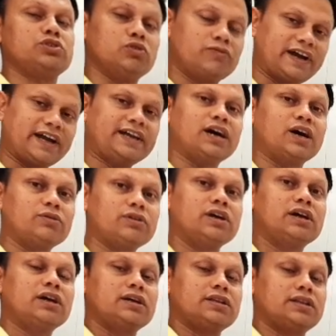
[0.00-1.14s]
You will find out
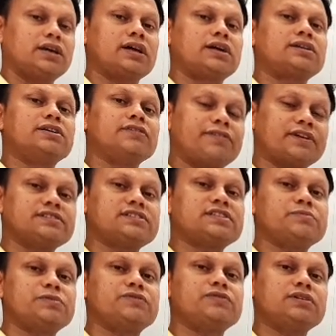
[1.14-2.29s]
there are differences
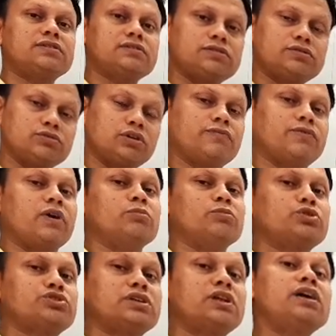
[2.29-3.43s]
between uniform
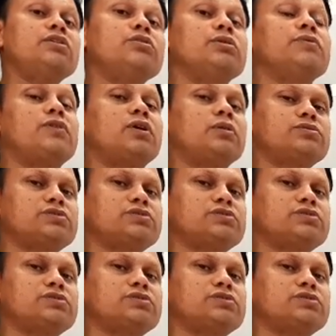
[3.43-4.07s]
motion and uniform